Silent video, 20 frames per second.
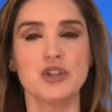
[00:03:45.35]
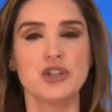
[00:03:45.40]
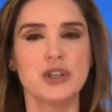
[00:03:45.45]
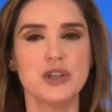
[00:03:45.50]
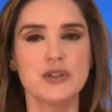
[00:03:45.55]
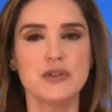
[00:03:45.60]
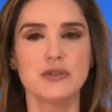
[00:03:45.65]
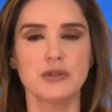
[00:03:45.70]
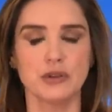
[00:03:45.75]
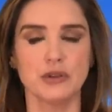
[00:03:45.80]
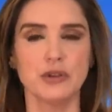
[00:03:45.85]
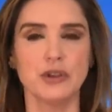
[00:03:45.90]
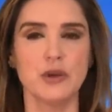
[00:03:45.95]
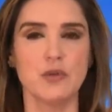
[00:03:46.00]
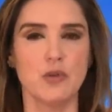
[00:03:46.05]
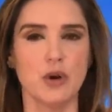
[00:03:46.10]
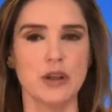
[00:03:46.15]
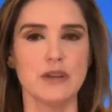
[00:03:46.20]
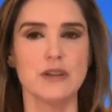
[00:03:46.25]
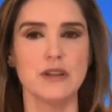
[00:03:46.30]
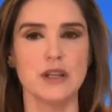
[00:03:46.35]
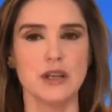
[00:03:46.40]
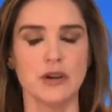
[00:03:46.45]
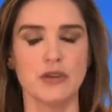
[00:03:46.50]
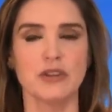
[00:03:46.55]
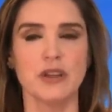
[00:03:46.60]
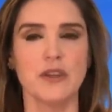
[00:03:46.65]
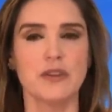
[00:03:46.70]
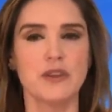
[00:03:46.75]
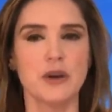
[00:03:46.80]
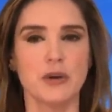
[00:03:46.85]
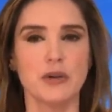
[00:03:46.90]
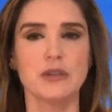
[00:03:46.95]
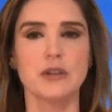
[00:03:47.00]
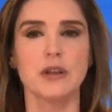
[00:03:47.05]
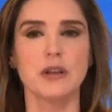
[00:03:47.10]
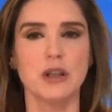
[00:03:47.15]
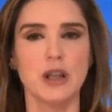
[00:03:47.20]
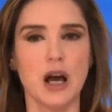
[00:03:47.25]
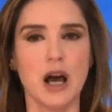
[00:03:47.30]
She certainly was here, that there
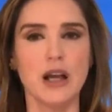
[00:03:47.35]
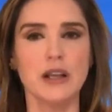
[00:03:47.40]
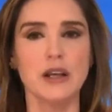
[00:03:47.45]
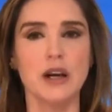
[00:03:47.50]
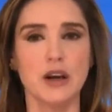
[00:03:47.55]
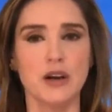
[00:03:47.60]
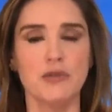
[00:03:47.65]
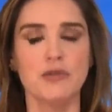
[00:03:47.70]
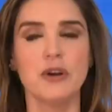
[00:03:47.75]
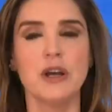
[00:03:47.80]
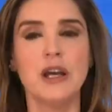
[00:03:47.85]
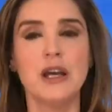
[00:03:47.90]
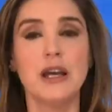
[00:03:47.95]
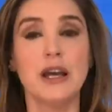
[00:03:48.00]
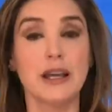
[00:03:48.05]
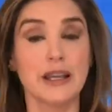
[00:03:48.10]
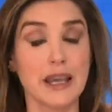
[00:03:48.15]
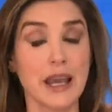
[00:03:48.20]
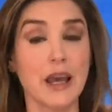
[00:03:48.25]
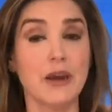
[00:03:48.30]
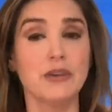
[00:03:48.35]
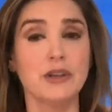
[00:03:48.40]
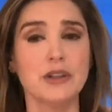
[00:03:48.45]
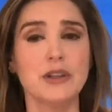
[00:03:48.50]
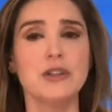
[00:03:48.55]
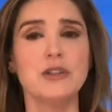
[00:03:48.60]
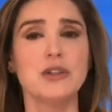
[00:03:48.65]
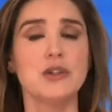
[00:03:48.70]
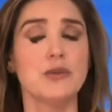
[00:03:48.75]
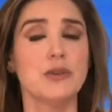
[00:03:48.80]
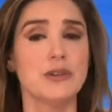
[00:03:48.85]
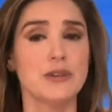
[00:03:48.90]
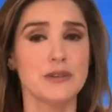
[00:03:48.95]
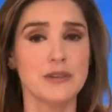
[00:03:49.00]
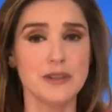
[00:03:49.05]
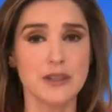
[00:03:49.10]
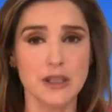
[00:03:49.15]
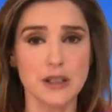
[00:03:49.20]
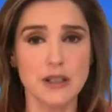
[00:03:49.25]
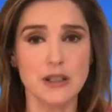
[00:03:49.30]
is a lot of accounting to do at the
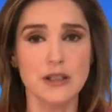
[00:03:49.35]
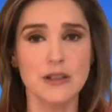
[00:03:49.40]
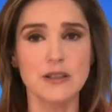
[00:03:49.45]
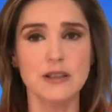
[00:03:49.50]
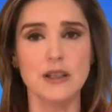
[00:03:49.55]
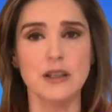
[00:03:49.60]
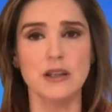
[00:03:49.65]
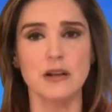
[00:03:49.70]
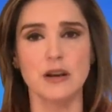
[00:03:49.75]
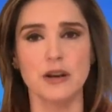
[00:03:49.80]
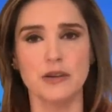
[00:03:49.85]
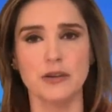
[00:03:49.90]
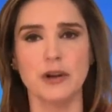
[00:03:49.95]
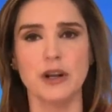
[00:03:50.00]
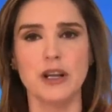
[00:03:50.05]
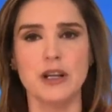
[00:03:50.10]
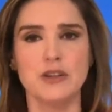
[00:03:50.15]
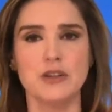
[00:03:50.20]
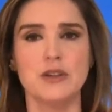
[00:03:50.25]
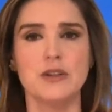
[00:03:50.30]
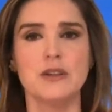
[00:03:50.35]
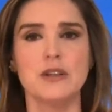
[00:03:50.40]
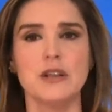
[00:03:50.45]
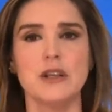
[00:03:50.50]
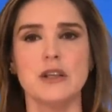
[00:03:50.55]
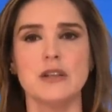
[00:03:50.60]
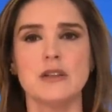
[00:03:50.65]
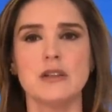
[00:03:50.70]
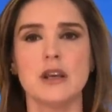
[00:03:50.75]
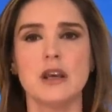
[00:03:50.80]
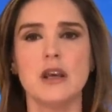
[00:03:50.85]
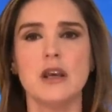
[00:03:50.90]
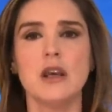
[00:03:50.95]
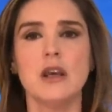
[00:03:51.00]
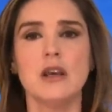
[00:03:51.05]
CDC and other agencies